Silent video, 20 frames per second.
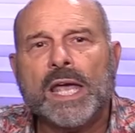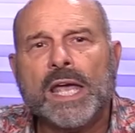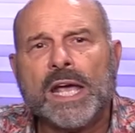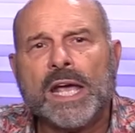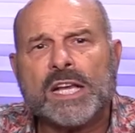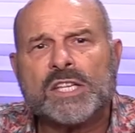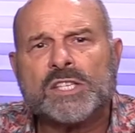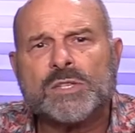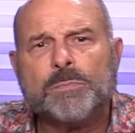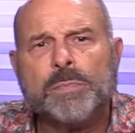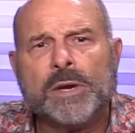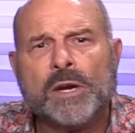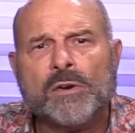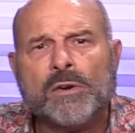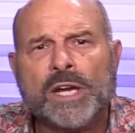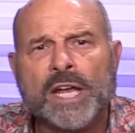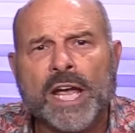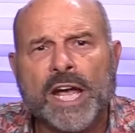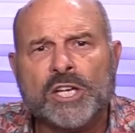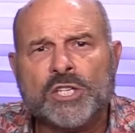
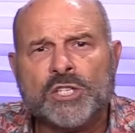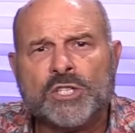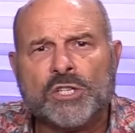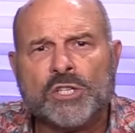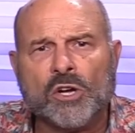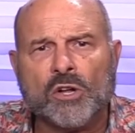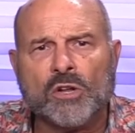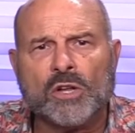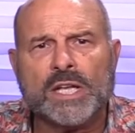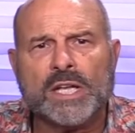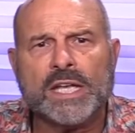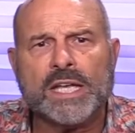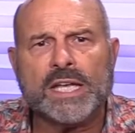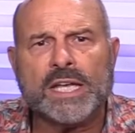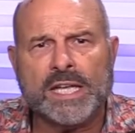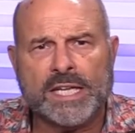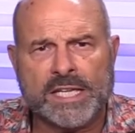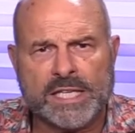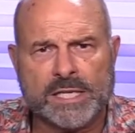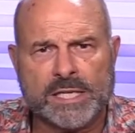Experiential
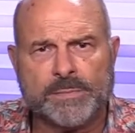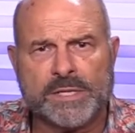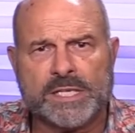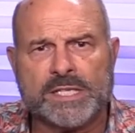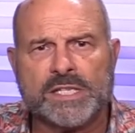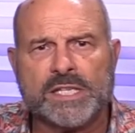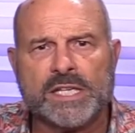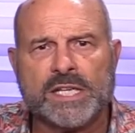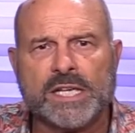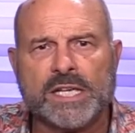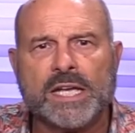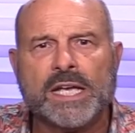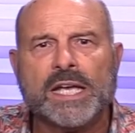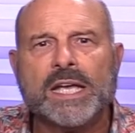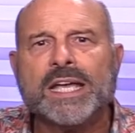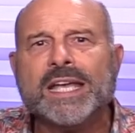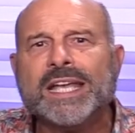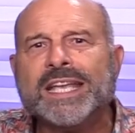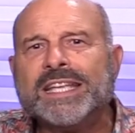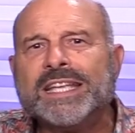intimacy
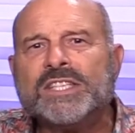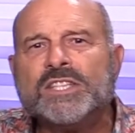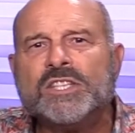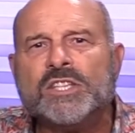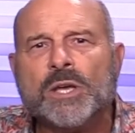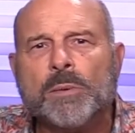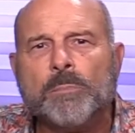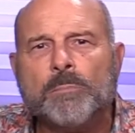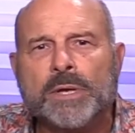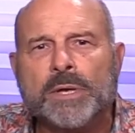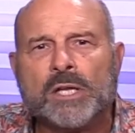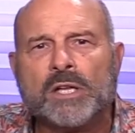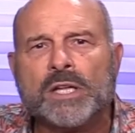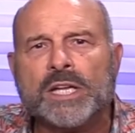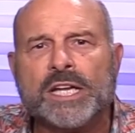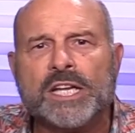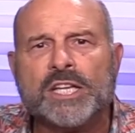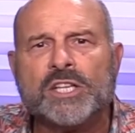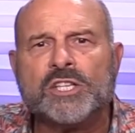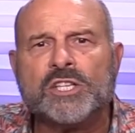is the
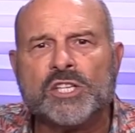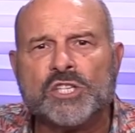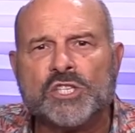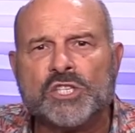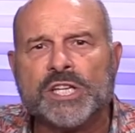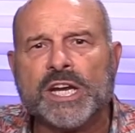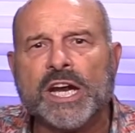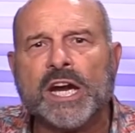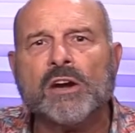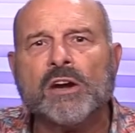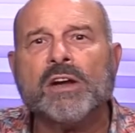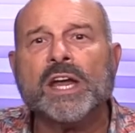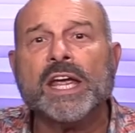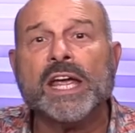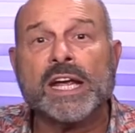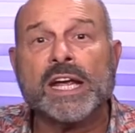ability to share